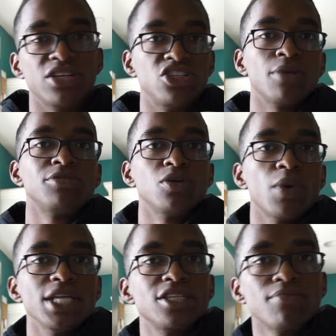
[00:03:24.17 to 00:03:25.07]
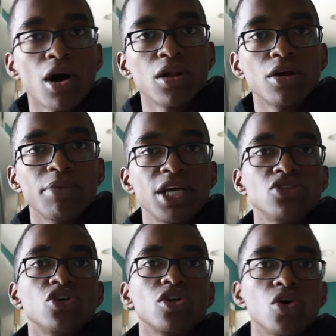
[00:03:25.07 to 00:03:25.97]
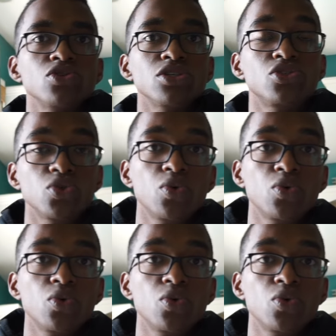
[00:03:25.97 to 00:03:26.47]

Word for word: the jumps in weight smaller because they're closer to